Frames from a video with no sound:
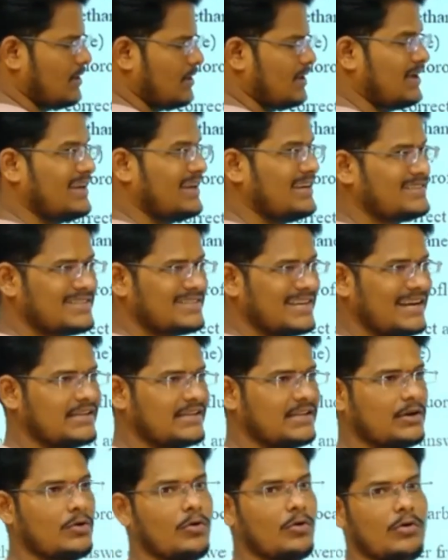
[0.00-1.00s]
Inside the
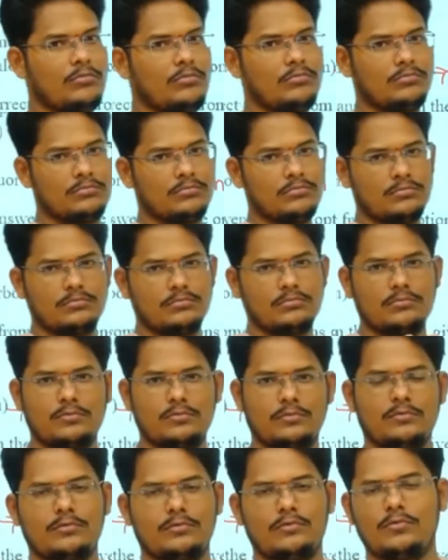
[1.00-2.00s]
home,
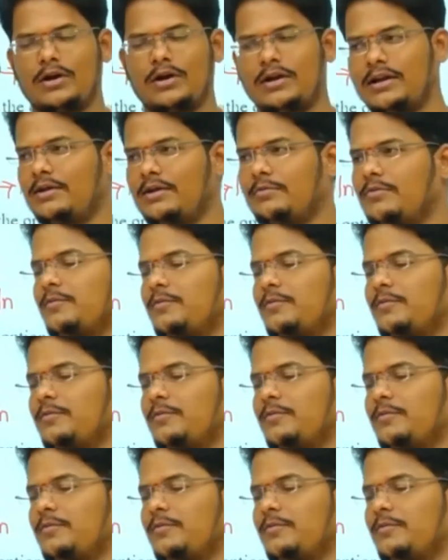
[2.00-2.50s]
what type of